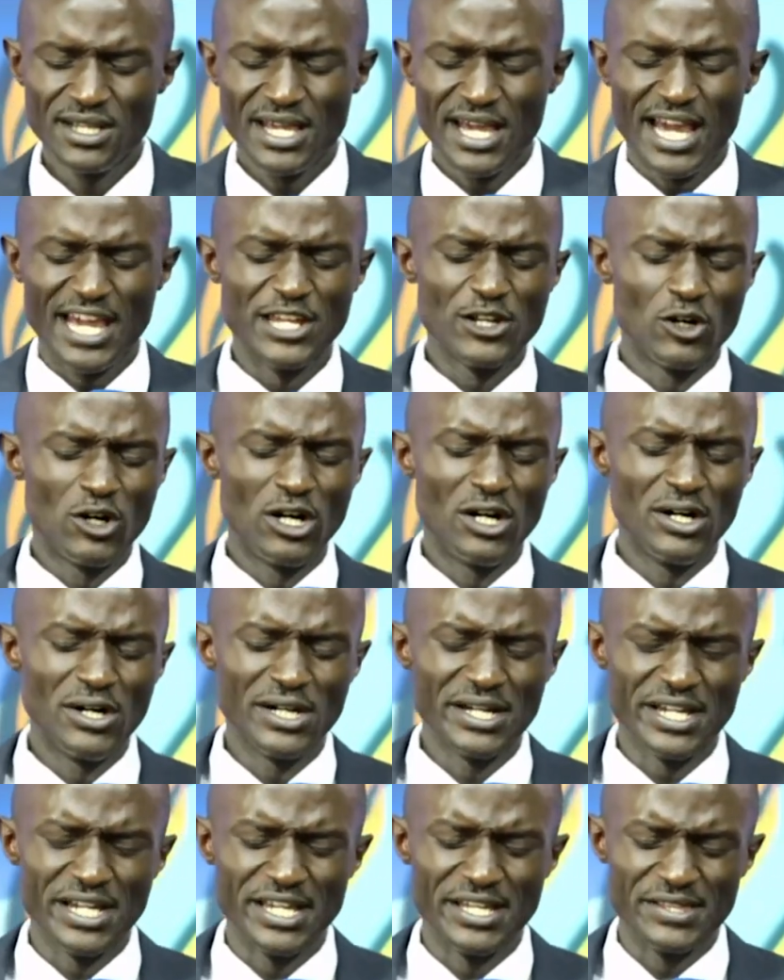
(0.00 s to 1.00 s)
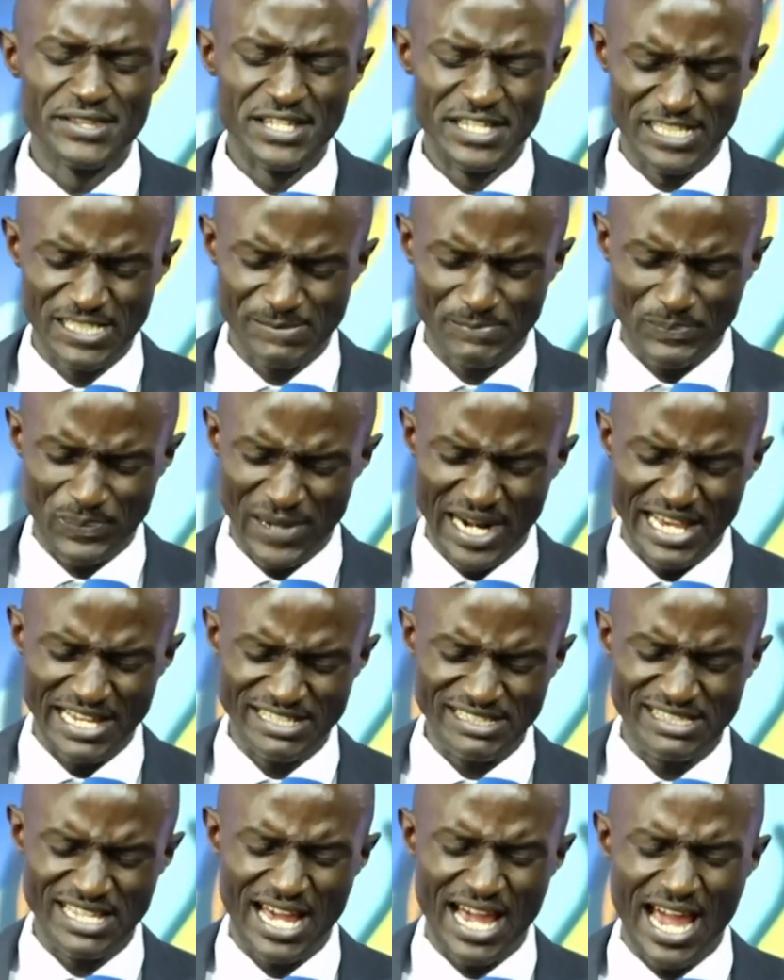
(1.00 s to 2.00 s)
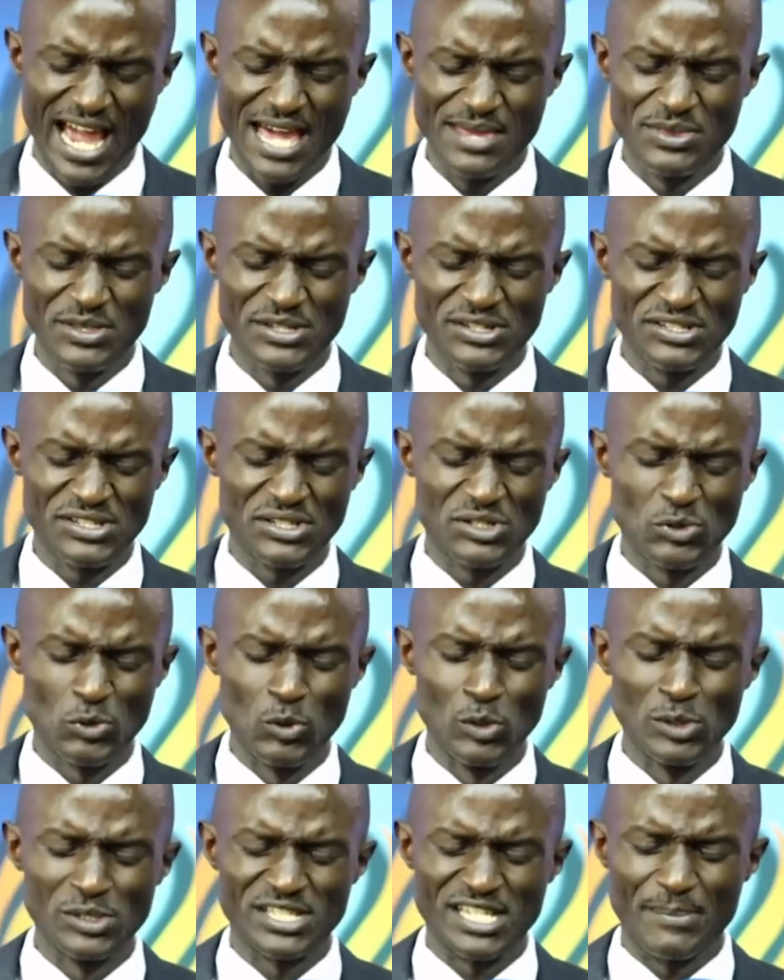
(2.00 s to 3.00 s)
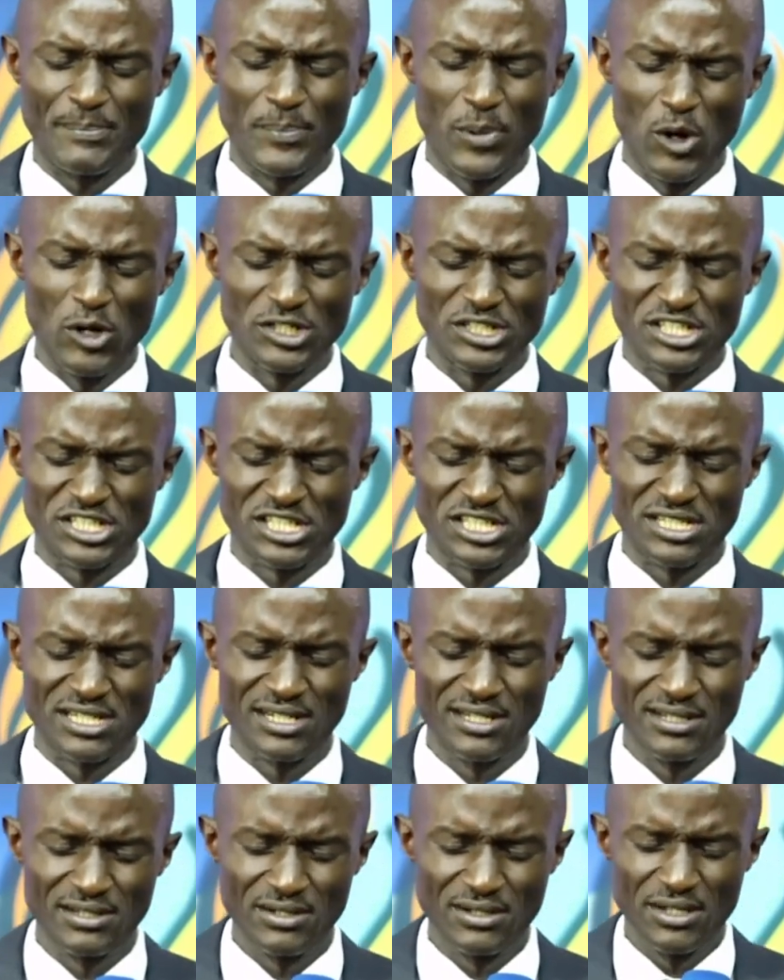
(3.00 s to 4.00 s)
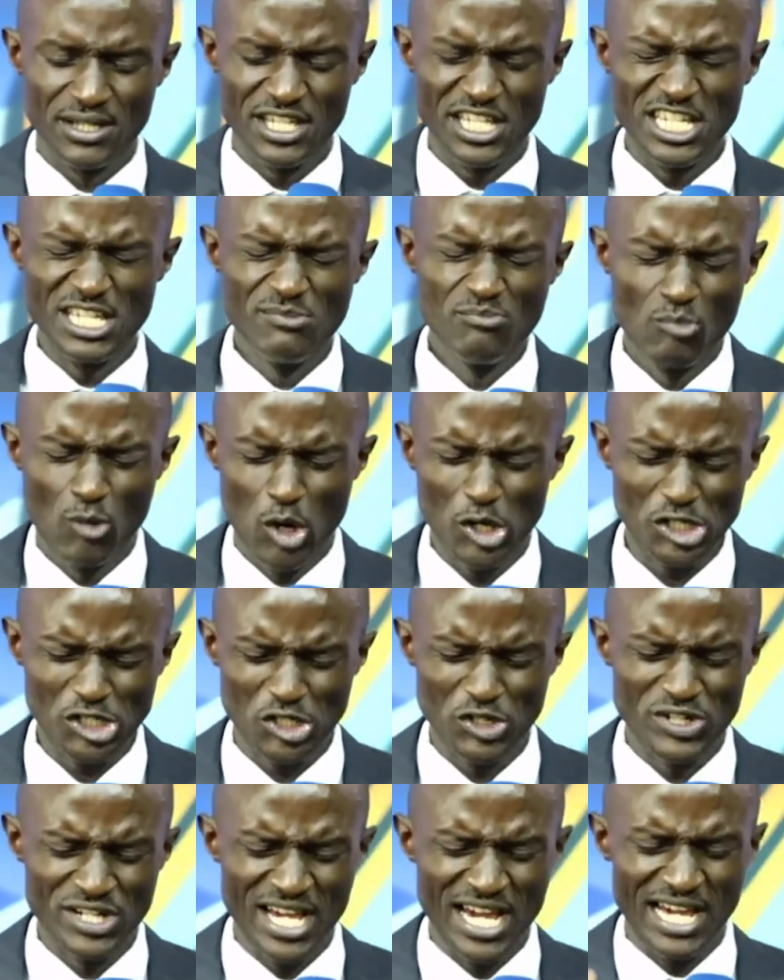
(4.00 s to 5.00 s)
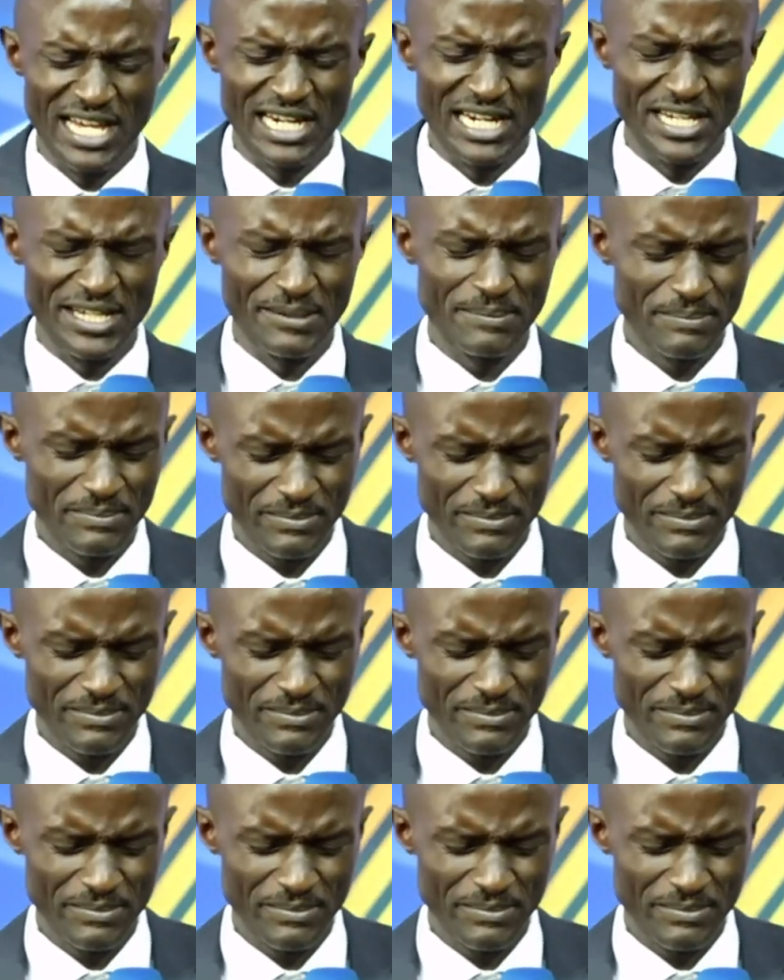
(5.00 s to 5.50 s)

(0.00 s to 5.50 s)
I know in this place there are others who will support emotionally.